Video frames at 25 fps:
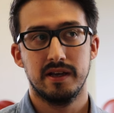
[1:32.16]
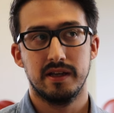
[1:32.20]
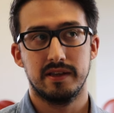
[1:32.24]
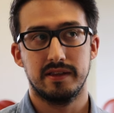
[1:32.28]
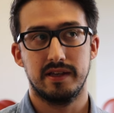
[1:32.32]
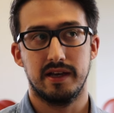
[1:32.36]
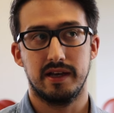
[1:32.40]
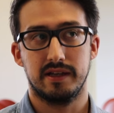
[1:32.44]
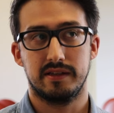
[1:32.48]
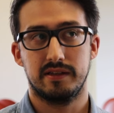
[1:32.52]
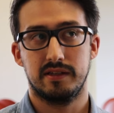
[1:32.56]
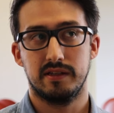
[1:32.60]

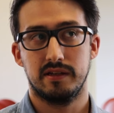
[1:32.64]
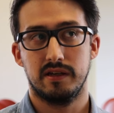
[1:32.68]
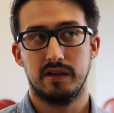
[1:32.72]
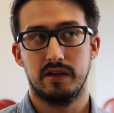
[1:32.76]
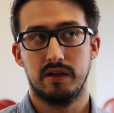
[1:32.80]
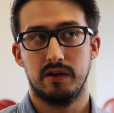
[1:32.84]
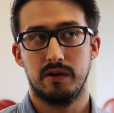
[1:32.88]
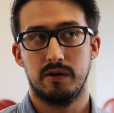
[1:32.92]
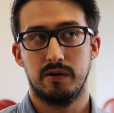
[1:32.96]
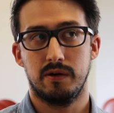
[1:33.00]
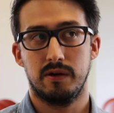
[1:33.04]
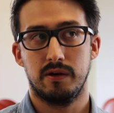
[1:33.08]
that
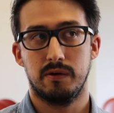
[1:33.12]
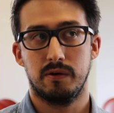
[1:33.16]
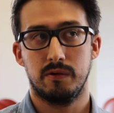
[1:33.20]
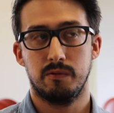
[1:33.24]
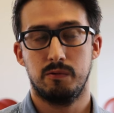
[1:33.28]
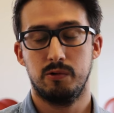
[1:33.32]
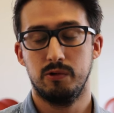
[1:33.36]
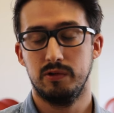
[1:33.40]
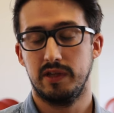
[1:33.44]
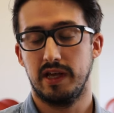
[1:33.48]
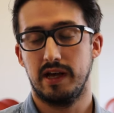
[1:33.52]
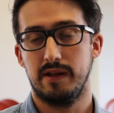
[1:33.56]

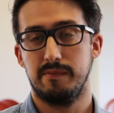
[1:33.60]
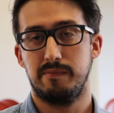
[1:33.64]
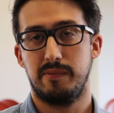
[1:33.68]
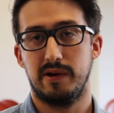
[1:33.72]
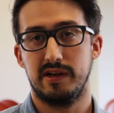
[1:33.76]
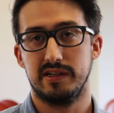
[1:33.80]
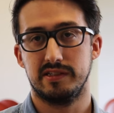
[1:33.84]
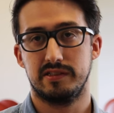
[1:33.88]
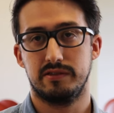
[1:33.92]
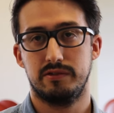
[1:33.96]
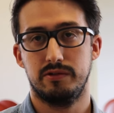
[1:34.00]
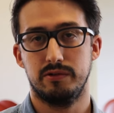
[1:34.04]
would help
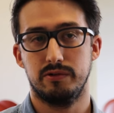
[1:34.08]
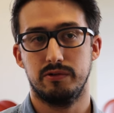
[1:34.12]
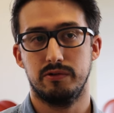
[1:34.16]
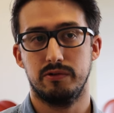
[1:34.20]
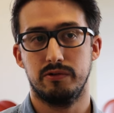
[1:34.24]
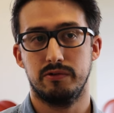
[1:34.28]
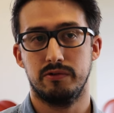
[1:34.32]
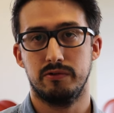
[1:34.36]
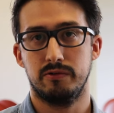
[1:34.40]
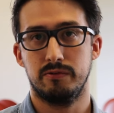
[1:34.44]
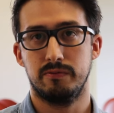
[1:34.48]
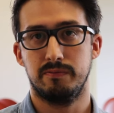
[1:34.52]
us
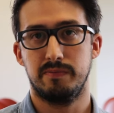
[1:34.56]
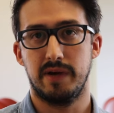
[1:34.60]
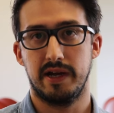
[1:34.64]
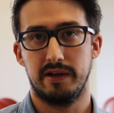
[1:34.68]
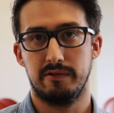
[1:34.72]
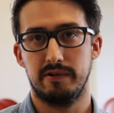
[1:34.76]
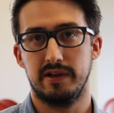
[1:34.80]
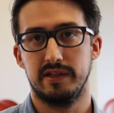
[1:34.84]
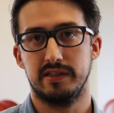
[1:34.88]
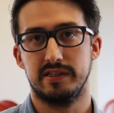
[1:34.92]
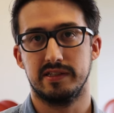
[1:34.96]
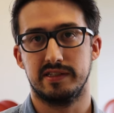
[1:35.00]
to
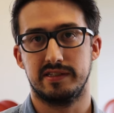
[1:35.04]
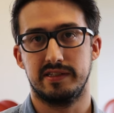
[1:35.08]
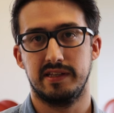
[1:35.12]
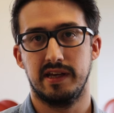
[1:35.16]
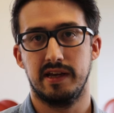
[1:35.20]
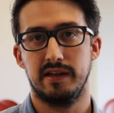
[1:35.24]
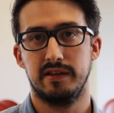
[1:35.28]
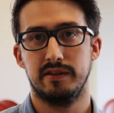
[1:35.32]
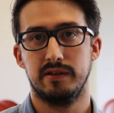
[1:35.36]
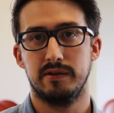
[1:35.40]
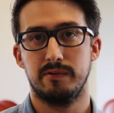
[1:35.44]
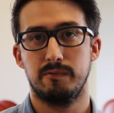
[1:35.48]
better
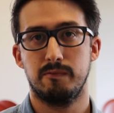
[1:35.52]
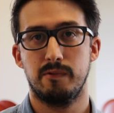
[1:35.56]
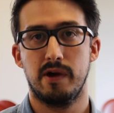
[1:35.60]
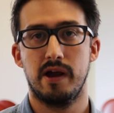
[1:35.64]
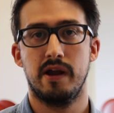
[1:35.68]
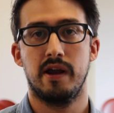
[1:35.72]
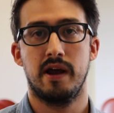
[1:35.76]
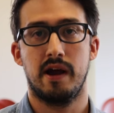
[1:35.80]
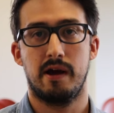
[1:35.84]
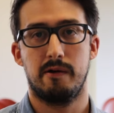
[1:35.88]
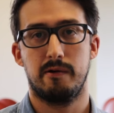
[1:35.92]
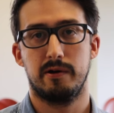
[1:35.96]
understand
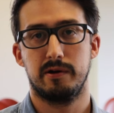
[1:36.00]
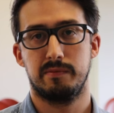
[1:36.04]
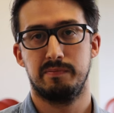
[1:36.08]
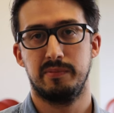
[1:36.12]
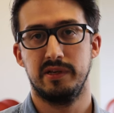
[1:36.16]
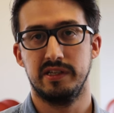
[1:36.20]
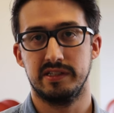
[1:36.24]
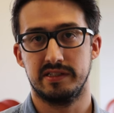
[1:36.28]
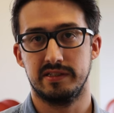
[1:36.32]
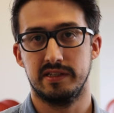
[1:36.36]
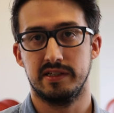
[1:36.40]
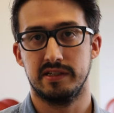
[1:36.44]
where our
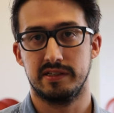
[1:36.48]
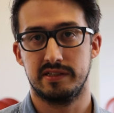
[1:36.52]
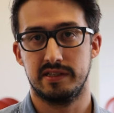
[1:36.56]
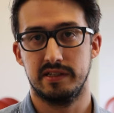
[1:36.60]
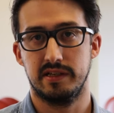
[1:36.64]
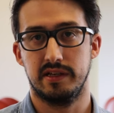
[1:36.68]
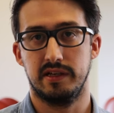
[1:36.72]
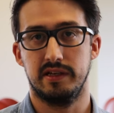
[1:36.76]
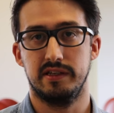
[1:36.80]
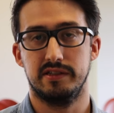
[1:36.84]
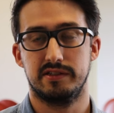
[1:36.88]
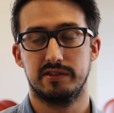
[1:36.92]
business
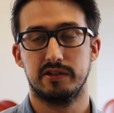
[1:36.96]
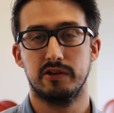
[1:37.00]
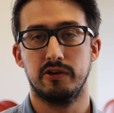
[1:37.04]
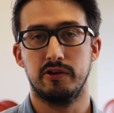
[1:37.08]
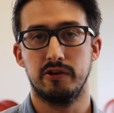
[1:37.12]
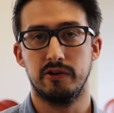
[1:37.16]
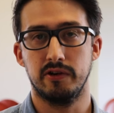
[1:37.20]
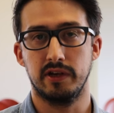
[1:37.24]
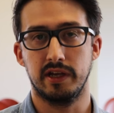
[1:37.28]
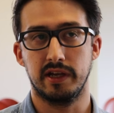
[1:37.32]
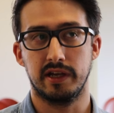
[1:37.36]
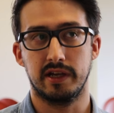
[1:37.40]
is
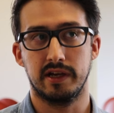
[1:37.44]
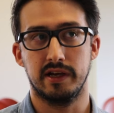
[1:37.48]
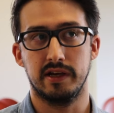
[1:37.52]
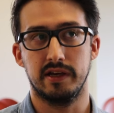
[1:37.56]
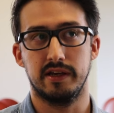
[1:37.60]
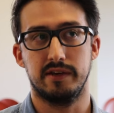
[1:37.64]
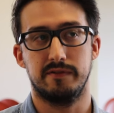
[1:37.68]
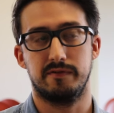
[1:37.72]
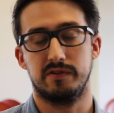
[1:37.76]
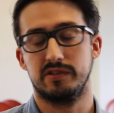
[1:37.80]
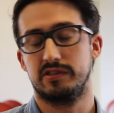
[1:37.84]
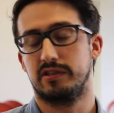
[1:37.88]
going,
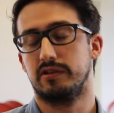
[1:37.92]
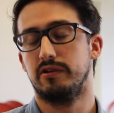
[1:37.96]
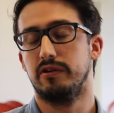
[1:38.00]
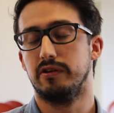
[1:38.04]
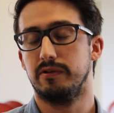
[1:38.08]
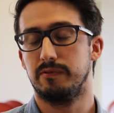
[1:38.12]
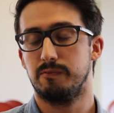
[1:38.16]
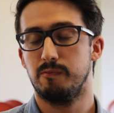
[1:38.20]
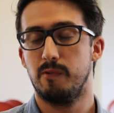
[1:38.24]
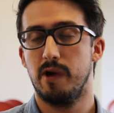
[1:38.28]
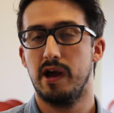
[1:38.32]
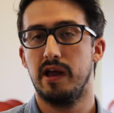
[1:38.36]
if it's
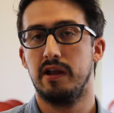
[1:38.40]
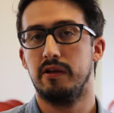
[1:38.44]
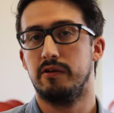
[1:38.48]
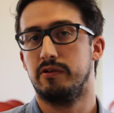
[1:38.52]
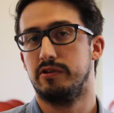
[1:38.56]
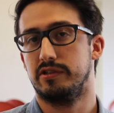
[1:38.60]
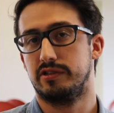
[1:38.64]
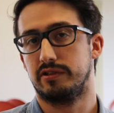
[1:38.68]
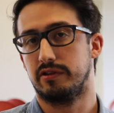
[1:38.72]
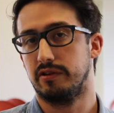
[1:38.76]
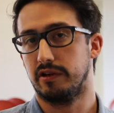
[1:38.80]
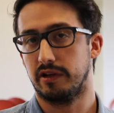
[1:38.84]
going well or
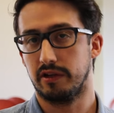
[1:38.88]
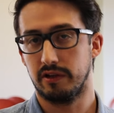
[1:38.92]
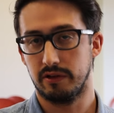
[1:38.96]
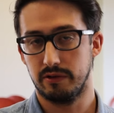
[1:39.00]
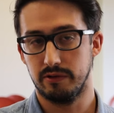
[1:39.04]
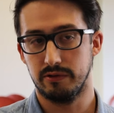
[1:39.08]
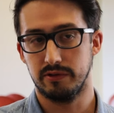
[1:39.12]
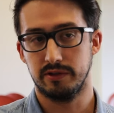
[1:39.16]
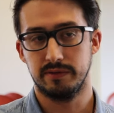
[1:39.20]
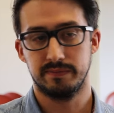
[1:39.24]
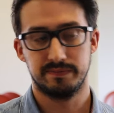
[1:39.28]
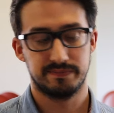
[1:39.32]
it's going
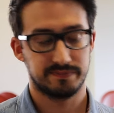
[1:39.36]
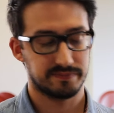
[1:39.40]
good.